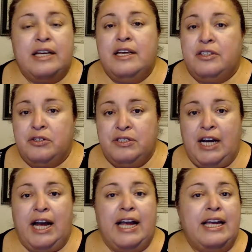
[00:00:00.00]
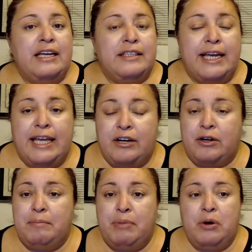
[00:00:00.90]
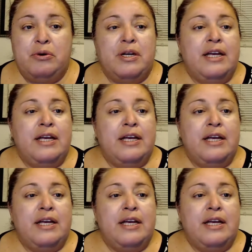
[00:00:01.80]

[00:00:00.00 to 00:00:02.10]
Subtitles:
they're dying, they get on a boat,